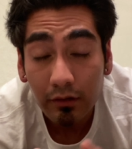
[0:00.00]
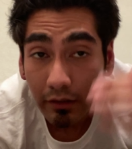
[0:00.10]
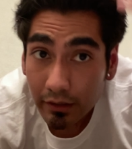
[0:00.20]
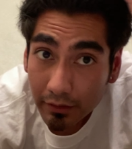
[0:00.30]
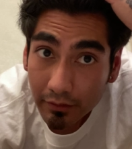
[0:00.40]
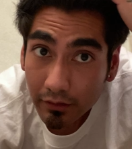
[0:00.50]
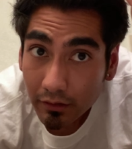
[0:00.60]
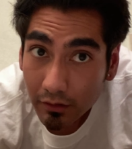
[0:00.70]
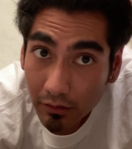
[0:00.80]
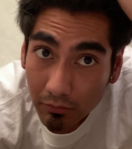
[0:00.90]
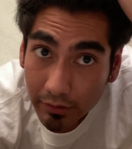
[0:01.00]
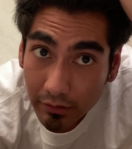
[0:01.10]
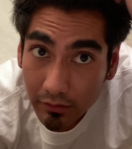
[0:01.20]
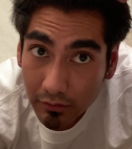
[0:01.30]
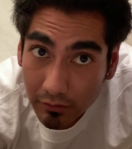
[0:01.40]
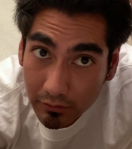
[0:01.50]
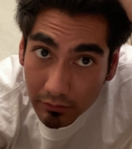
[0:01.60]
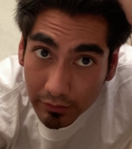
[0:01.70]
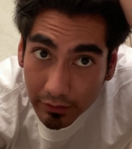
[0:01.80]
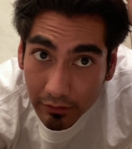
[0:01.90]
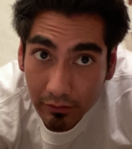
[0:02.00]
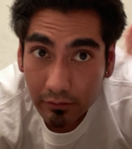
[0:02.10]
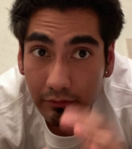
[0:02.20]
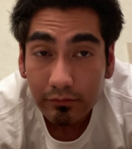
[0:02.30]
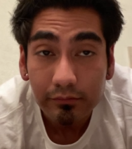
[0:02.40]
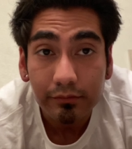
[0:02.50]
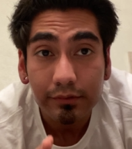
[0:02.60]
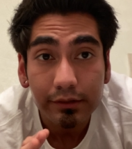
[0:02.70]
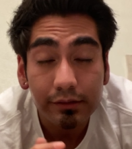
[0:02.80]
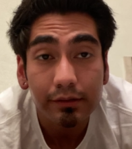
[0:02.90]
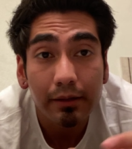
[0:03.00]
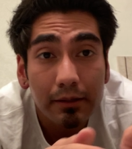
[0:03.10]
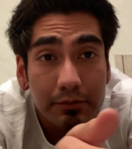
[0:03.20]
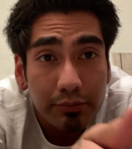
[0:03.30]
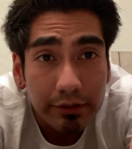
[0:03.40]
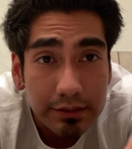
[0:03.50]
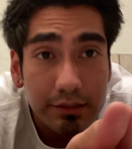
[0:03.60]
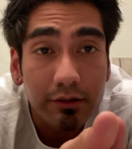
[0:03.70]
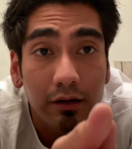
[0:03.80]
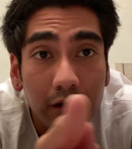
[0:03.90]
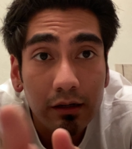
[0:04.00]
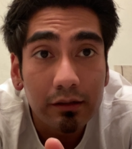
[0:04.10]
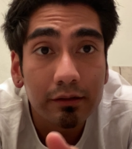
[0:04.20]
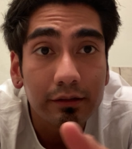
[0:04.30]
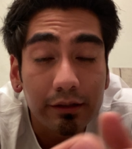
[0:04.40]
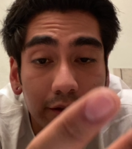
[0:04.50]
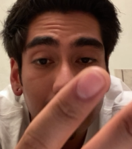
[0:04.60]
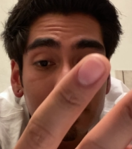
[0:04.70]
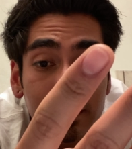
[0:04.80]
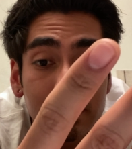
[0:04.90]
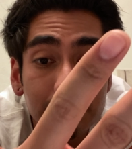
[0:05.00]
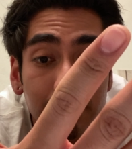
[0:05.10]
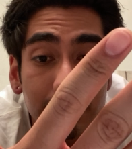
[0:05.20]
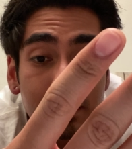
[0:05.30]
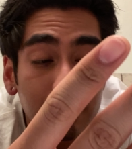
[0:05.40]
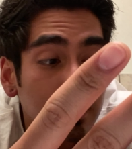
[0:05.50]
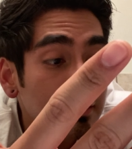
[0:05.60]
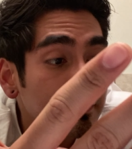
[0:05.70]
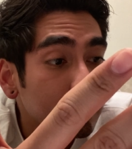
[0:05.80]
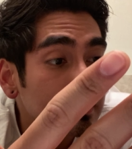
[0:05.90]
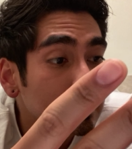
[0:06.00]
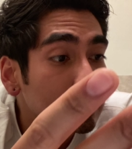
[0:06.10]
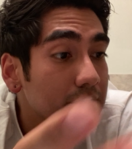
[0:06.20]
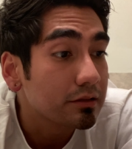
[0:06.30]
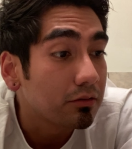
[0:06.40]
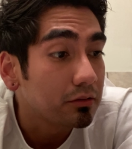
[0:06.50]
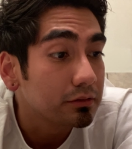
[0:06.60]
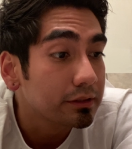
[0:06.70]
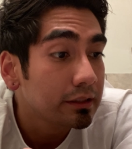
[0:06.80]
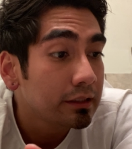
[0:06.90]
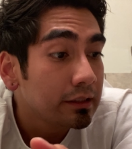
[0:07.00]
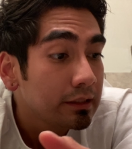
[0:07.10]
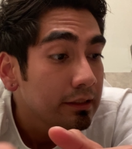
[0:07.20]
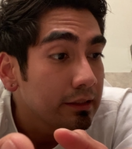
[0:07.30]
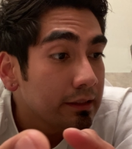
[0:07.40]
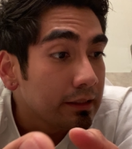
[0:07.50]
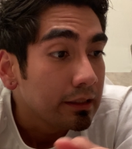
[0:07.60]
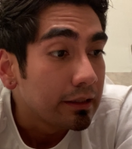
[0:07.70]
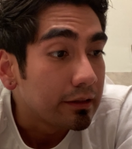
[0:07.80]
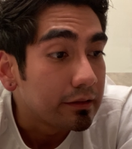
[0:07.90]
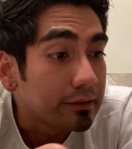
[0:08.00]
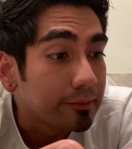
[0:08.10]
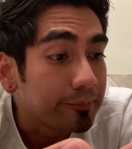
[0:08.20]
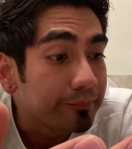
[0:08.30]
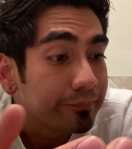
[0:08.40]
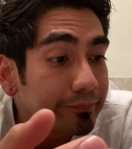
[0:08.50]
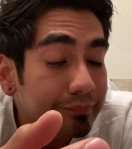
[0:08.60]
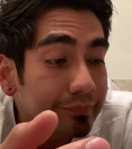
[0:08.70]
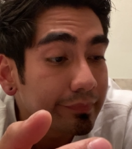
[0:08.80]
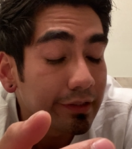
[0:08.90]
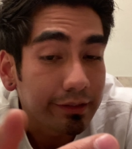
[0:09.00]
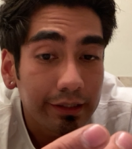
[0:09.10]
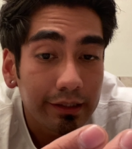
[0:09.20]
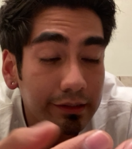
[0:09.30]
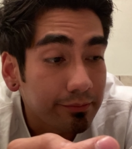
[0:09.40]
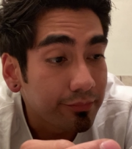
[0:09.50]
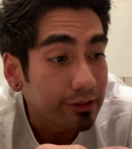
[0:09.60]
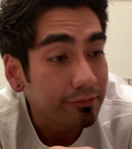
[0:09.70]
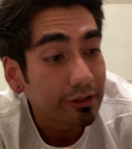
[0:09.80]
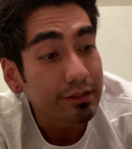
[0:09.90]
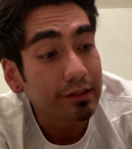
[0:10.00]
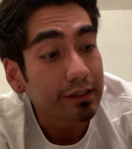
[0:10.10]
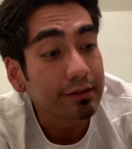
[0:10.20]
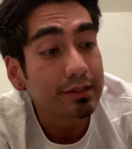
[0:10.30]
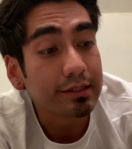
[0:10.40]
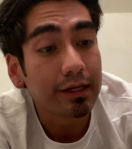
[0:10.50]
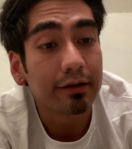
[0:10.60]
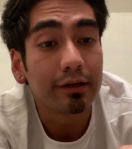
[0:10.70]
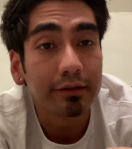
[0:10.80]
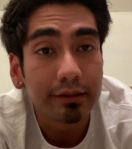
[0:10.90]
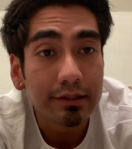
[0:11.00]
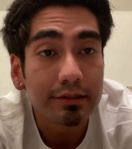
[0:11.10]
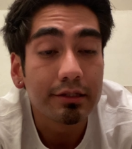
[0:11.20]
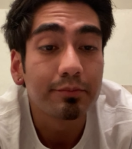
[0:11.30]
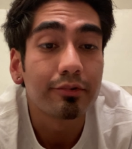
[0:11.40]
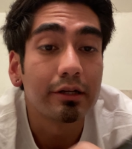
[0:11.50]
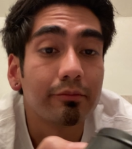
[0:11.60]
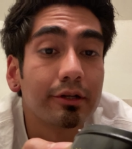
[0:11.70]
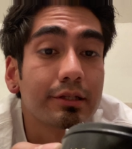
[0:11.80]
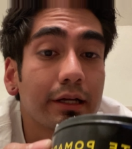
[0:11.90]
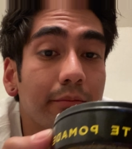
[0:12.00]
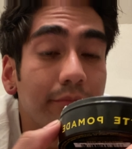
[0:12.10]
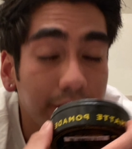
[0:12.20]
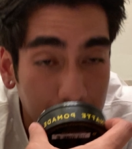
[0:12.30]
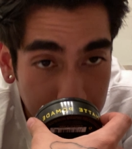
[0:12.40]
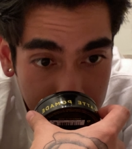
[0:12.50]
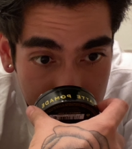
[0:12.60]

and there we go, you know it's pretty strong. You know, I think it's pretty strong for the hold. Um, and yeah, pretty much like the scent on this is pretty much like a mint,